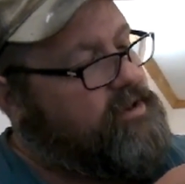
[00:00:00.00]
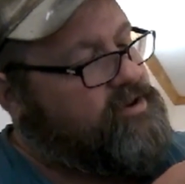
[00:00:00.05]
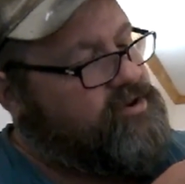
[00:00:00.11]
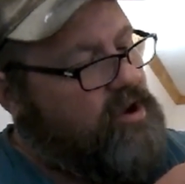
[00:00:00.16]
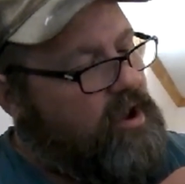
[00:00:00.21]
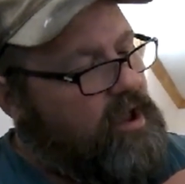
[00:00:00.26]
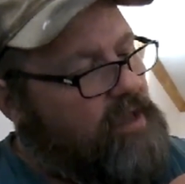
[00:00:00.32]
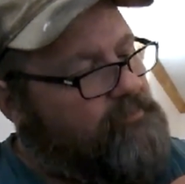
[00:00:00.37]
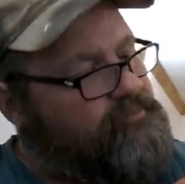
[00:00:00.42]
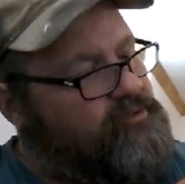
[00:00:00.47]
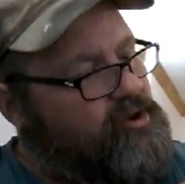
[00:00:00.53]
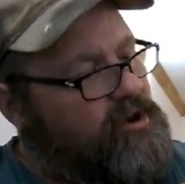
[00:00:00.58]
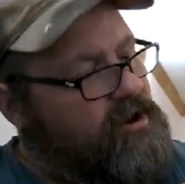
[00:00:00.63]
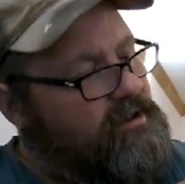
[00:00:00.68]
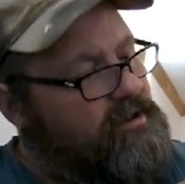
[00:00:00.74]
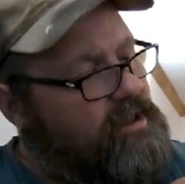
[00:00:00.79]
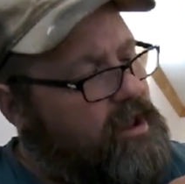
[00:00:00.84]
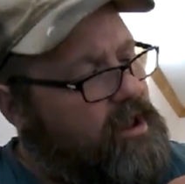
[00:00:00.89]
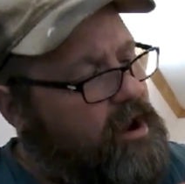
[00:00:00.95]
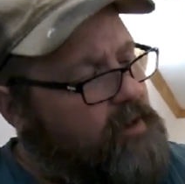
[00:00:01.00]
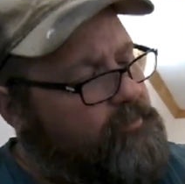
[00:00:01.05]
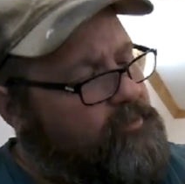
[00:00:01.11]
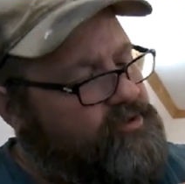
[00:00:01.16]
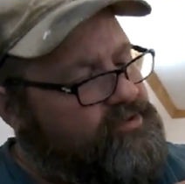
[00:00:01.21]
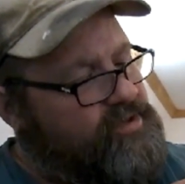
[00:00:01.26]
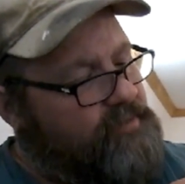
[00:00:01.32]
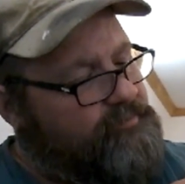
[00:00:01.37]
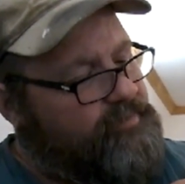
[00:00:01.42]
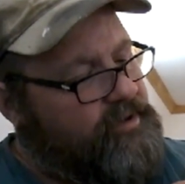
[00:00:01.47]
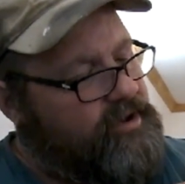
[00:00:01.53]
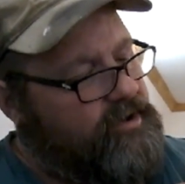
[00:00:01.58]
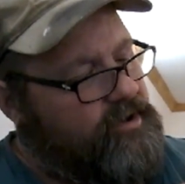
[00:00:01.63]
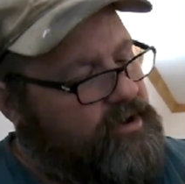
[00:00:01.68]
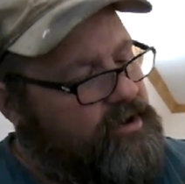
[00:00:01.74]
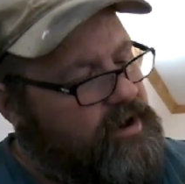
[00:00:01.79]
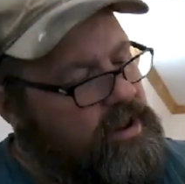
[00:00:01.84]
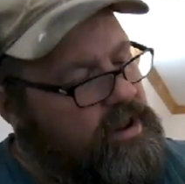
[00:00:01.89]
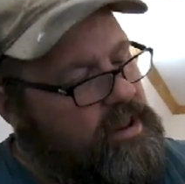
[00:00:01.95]
Your hopper is up
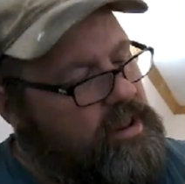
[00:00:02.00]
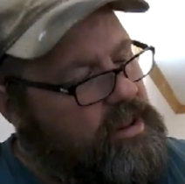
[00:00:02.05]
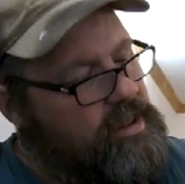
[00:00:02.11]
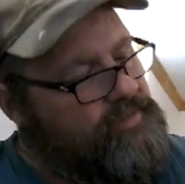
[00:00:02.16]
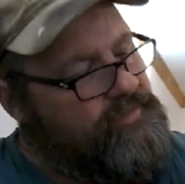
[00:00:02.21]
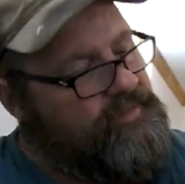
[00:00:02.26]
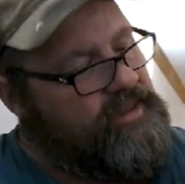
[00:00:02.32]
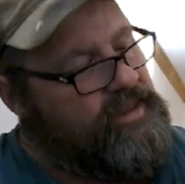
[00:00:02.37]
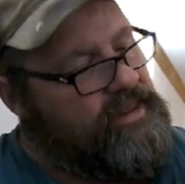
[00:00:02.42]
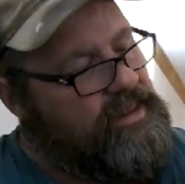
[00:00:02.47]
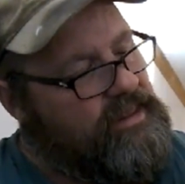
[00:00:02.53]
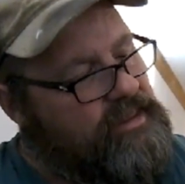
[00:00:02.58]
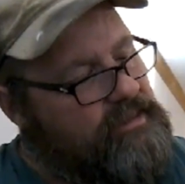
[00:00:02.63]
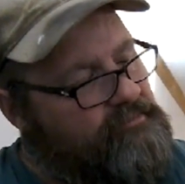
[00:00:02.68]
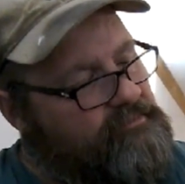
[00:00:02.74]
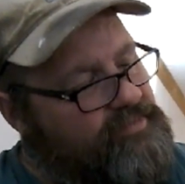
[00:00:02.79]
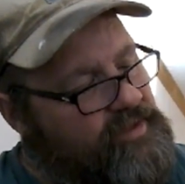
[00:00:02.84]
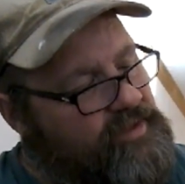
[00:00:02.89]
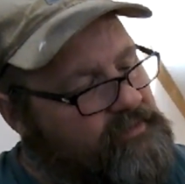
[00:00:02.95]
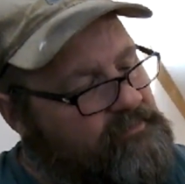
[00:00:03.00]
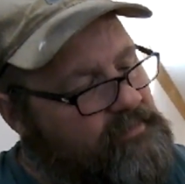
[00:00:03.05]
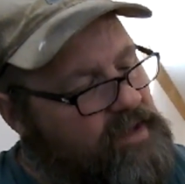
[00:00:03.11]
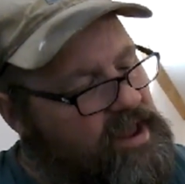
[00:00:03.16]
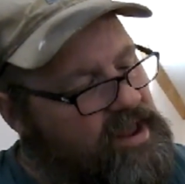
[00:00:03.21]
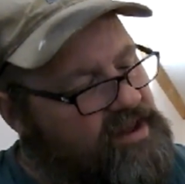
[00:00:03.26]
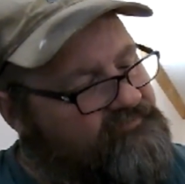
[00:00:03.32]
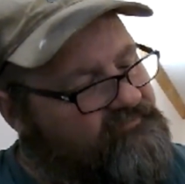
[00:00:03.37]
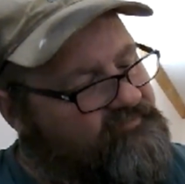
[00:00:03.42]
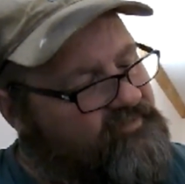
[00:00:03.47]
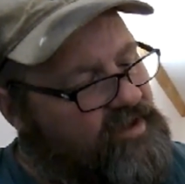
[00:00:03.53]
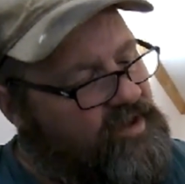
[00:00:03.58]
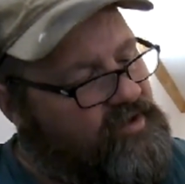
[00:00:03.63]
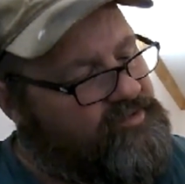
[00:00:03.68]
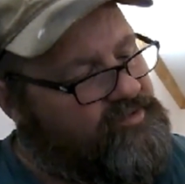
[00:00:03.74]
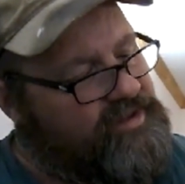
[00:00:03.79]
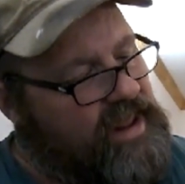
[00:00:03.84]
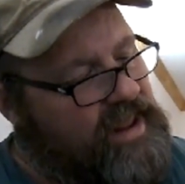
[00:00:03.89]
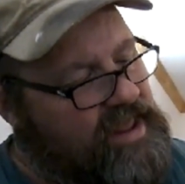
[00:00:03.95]
here. The mud
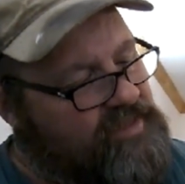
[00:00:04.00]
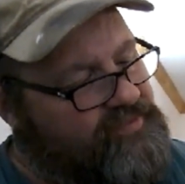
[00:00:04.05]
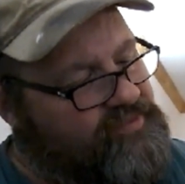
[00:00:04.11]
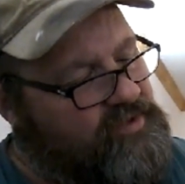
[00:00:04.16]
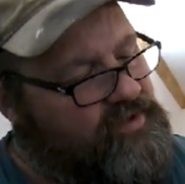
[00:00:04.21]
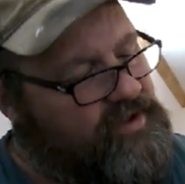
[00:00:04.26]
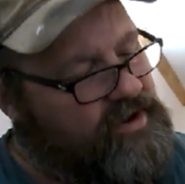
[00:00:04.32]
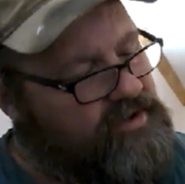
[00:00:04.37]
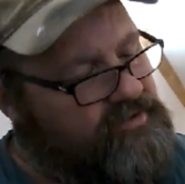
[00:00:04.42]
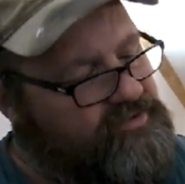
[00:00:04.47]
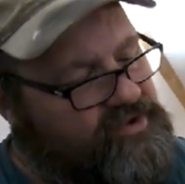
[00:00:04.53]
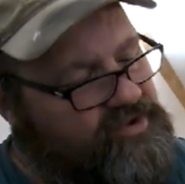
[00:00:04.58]
flows down through here